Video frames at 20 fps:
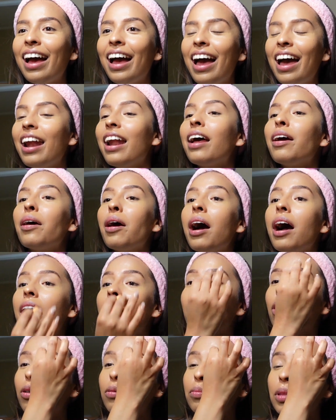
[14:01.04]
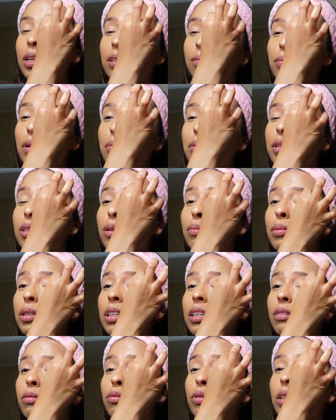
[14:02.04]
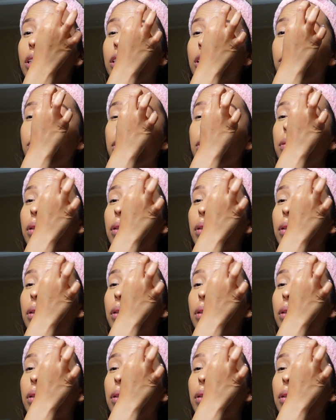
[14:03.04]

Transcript: and I hope that maybe somebody can relate to me.